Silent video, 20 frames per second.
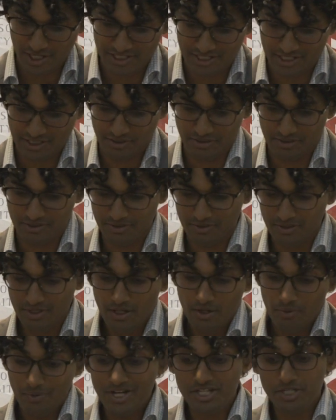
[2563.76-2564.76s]
unskilled
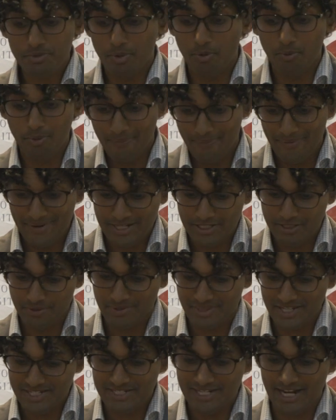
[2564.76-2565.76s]
wages, but what we could do
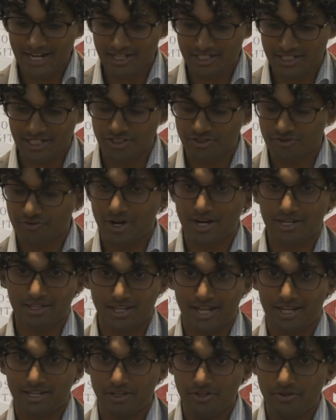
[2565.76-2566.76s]
with this data is construct like